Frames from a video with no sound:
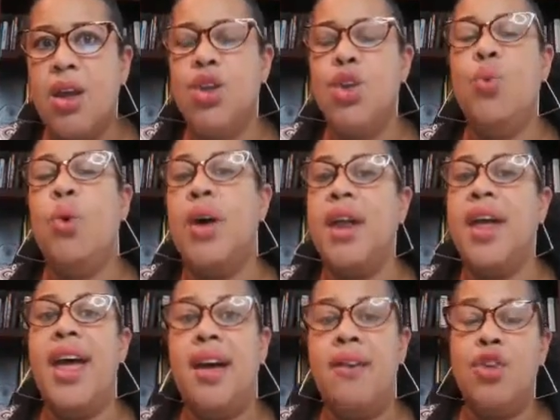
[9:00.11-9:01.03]
You want to
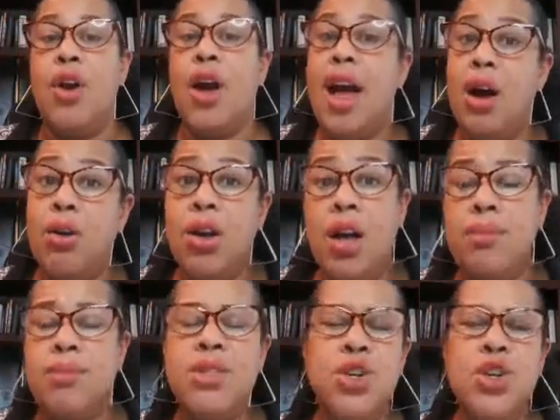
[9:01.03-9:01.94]
have your
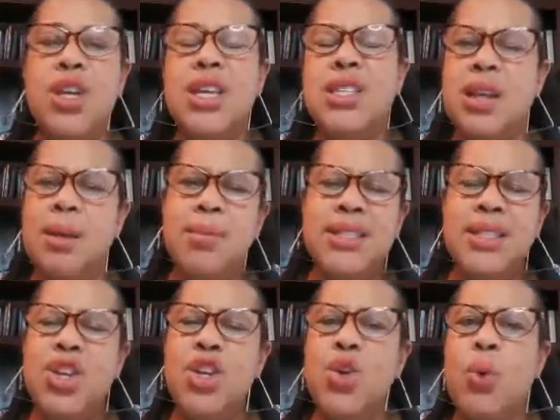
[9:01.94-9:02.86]
outcome. So it's almost
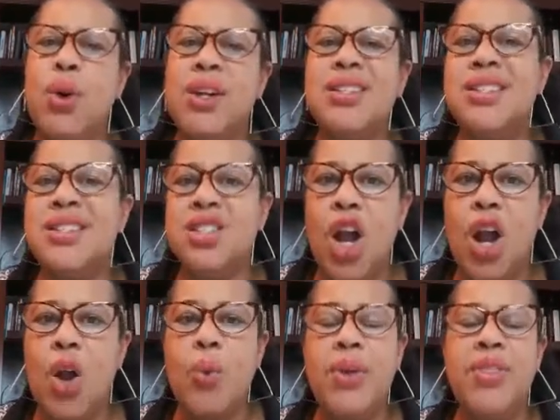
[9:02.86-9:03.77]
like you want to
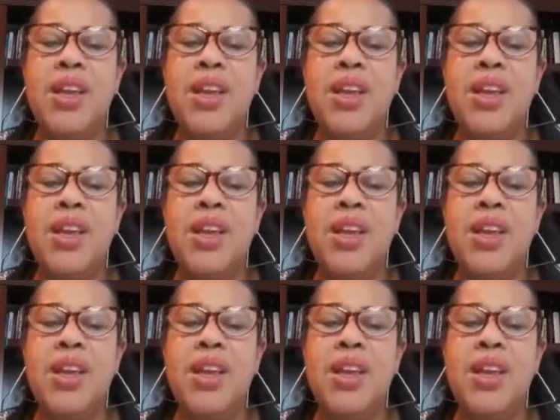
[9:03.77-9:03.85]
start with